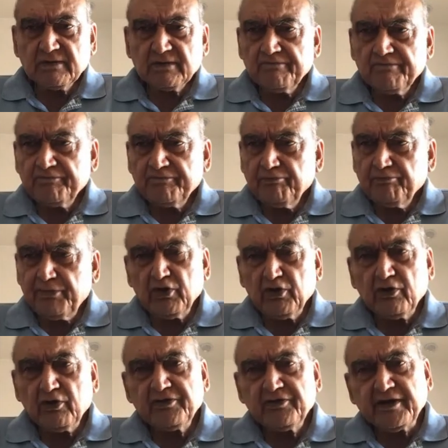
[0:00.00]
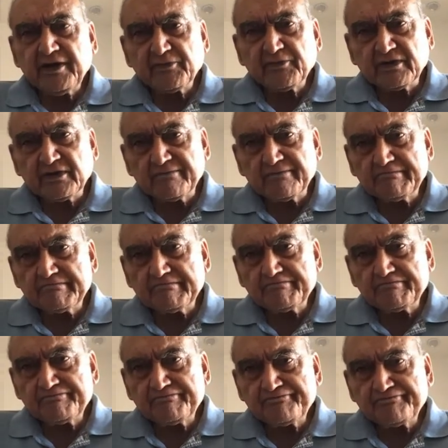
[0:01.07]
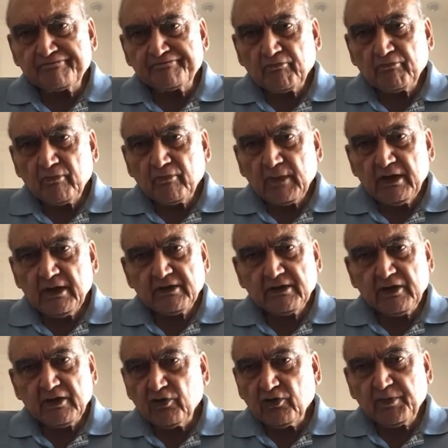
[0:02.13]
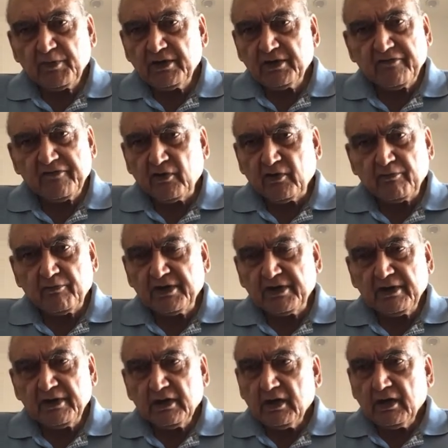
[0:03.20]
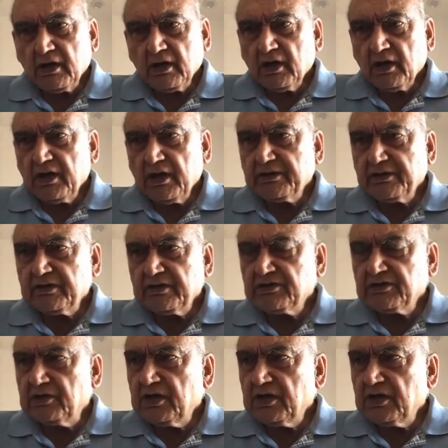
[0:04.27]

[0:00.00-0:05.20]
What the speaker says: is beyond redemption. It cannot be reformed. It